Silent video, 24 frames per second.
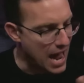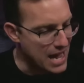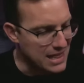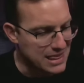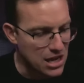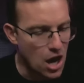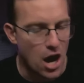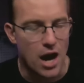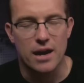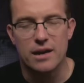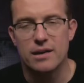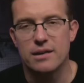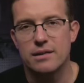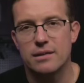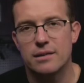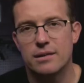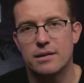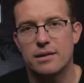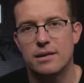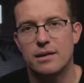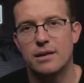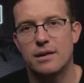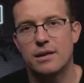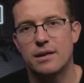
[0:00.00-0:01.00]
I thought,
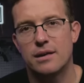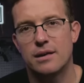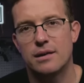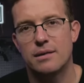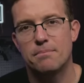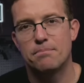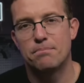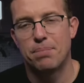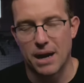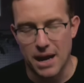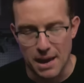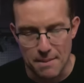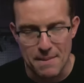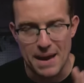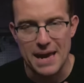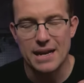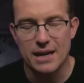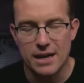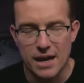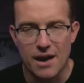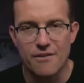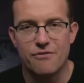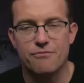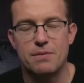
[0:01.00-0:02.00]
but it
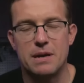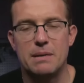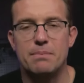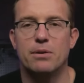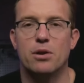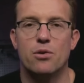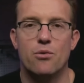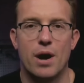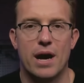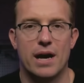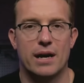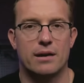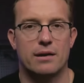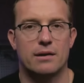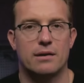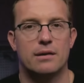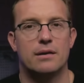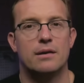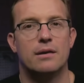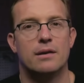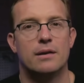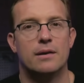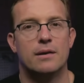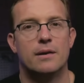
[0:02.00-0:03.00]
made enough people awake.
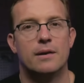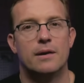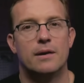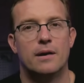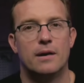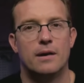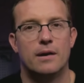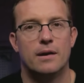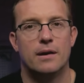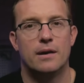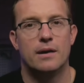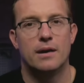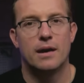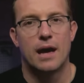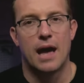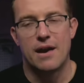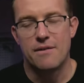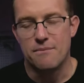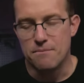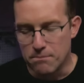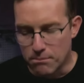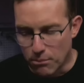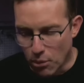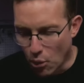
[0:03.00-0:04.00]

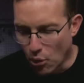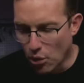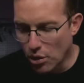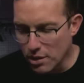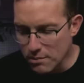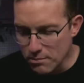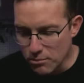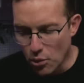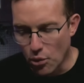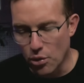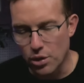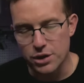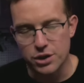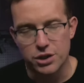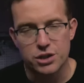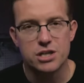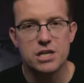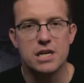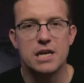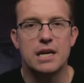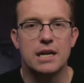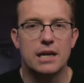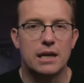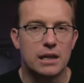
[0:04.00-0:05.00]
And more you're
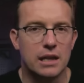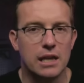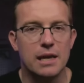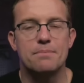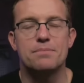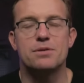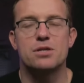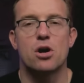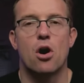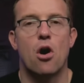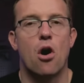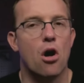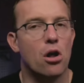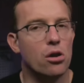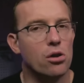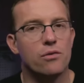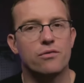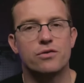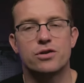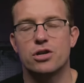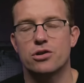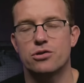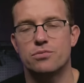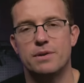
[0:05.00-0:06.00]
seeing clips all
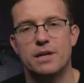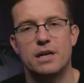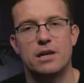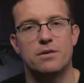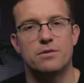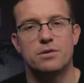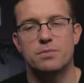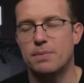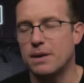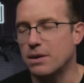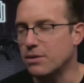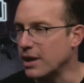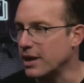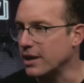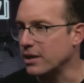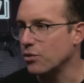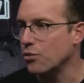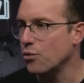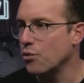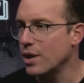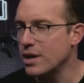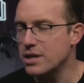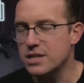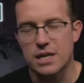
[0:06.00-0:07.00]
over social media to be like,
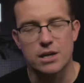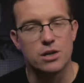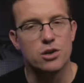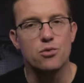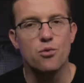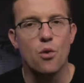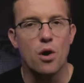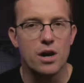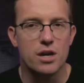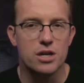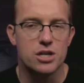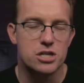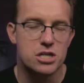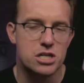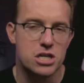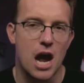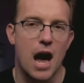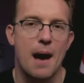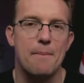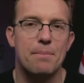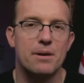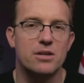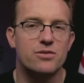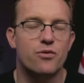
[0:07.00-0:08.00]
wait a second, you wanted to
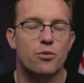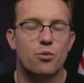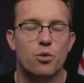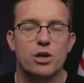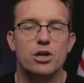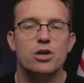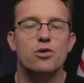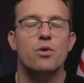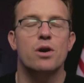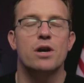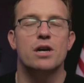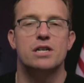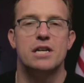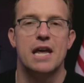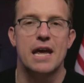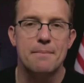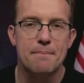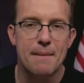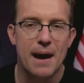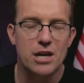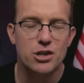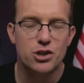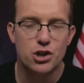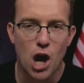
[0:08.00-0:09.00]
stop us from where you want to
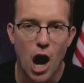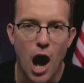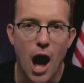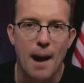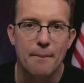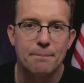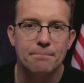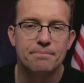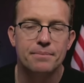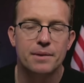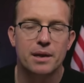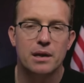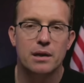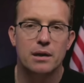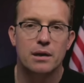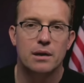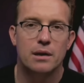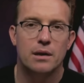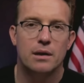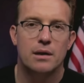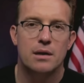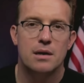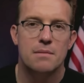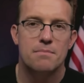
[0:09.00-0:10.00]
take my job
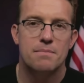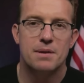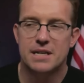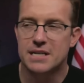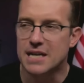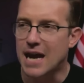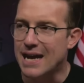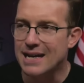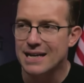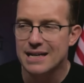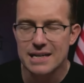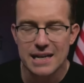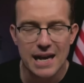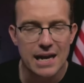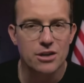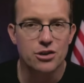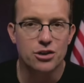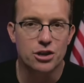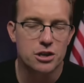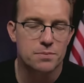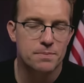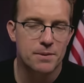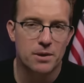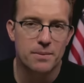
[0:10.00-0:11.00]
because I didn't get
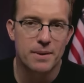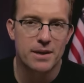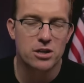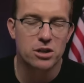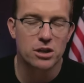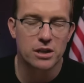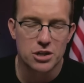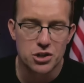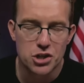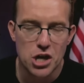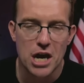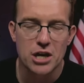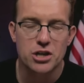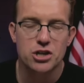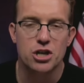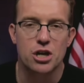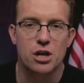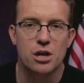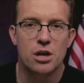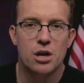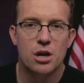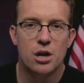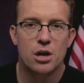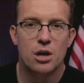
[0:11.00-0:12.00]
your experimental
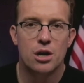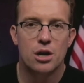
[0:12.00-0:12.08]
injection.